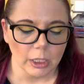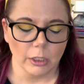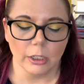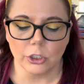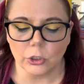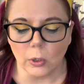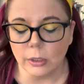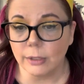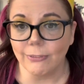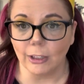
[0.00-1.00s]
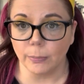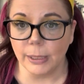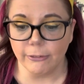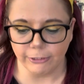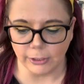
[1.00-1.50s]
going to start
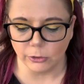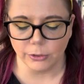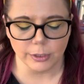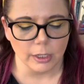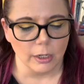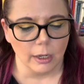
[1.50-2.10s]
developing feels.